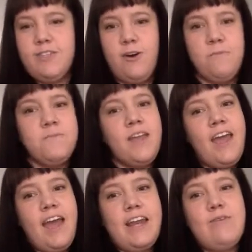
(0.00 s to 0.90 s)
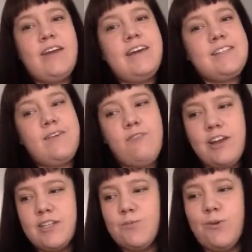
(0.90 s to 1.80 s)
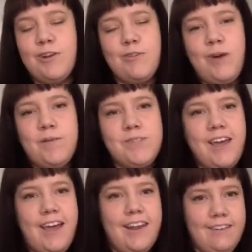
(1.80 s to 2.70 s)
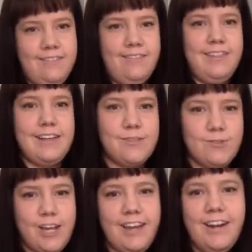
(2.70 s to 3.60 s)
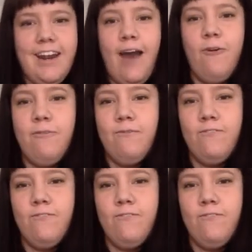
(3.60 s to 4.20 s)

So anyway, guys, have fun exploring the website and thanks for checking it out.